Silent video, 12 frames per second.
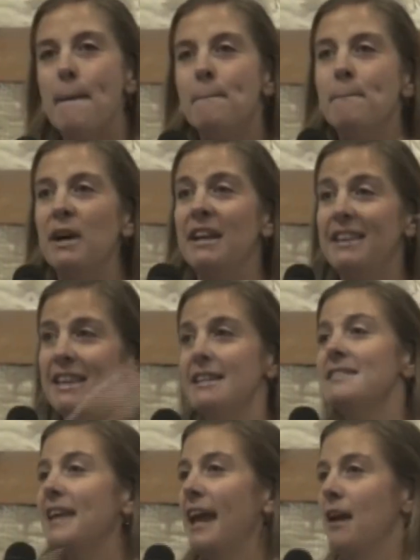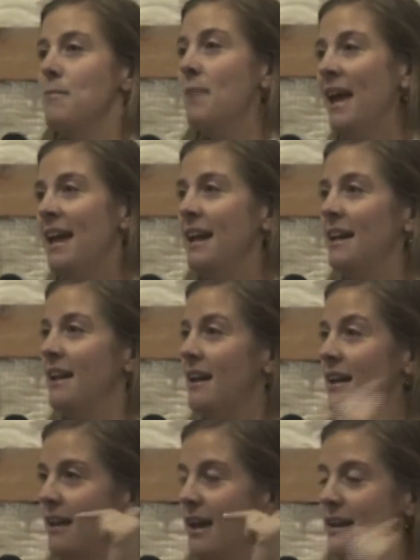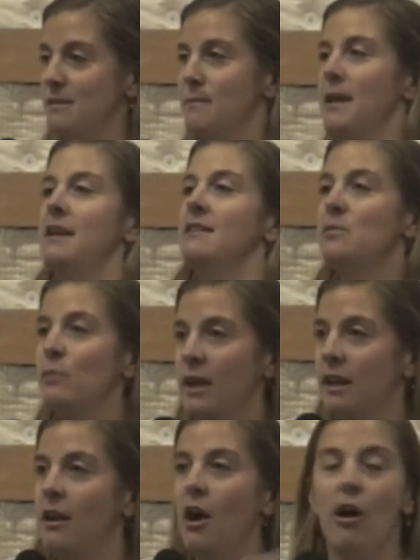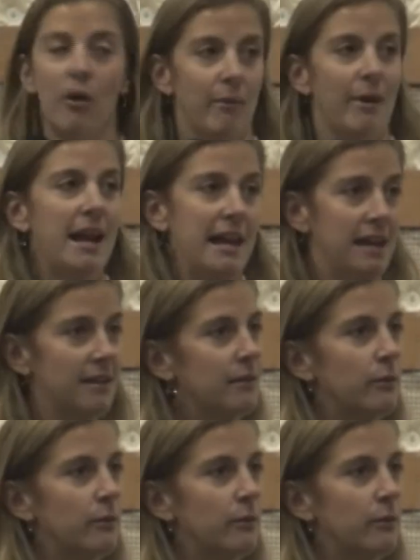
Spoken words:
But this campaign has made us win already.